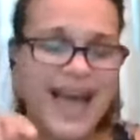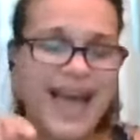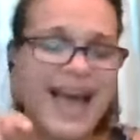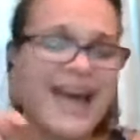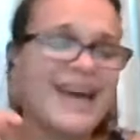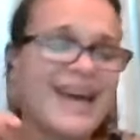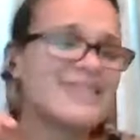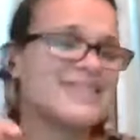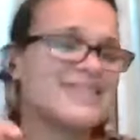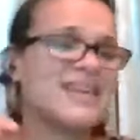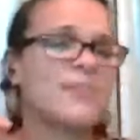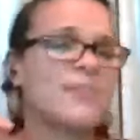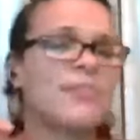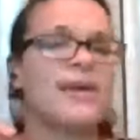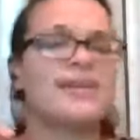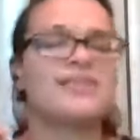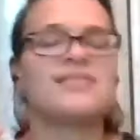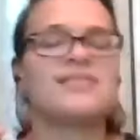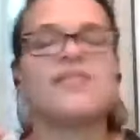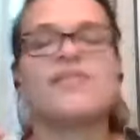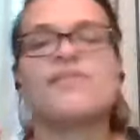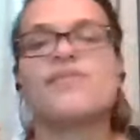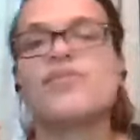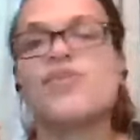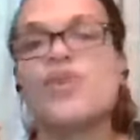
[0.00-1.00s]
asking
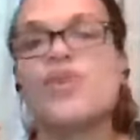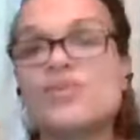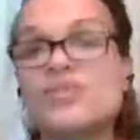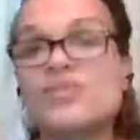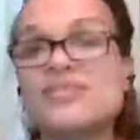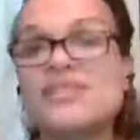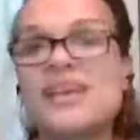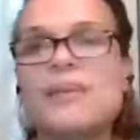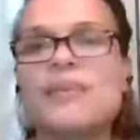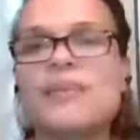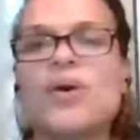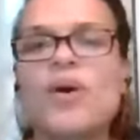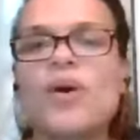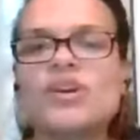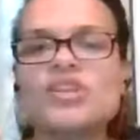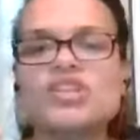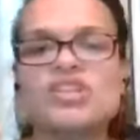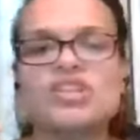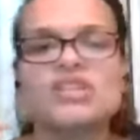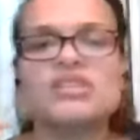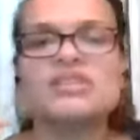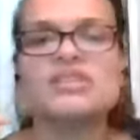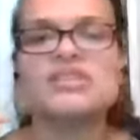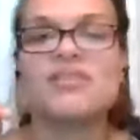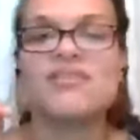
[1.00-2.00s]
myself those same
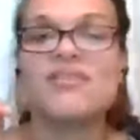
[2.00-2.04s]
questions